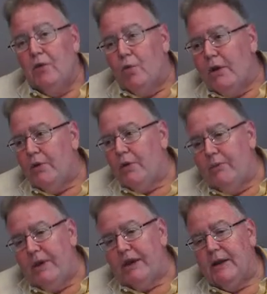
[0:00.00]

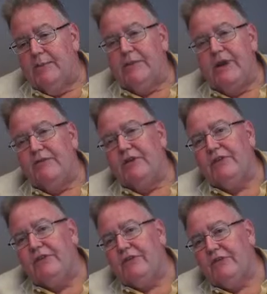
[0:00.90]
We're making them give
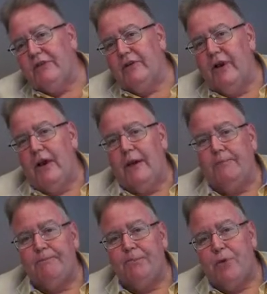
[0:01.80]
us their
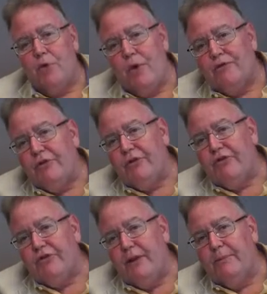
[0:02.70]
whoever
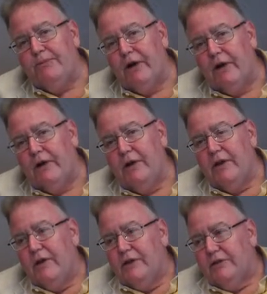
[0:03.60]
their subs are.
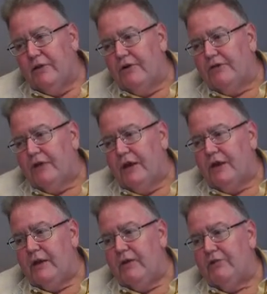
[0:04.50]
So
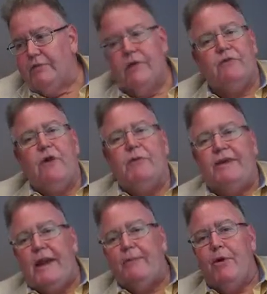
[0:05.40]
if I'm
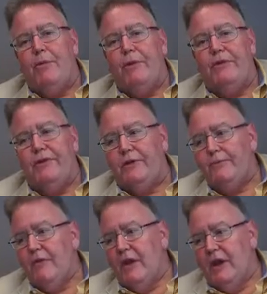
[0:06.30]
a demo
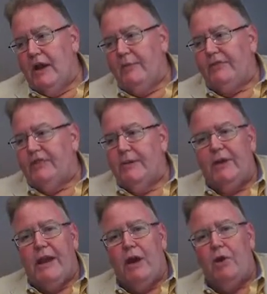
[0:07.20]
person and I'm
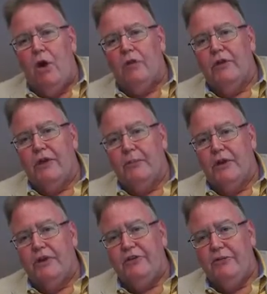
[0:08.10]
subbing out all the
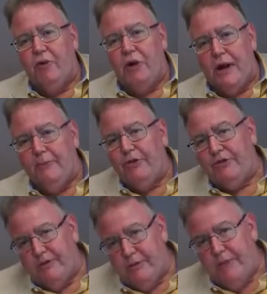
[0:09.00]
demolition work, I'm
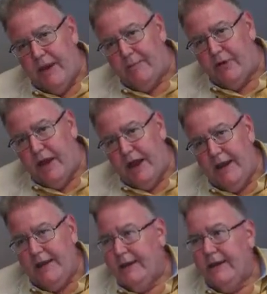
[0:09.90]
just the paper
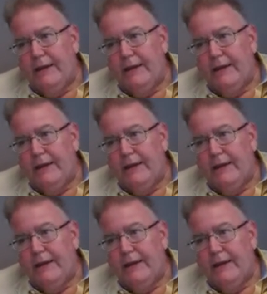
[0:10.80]
guy,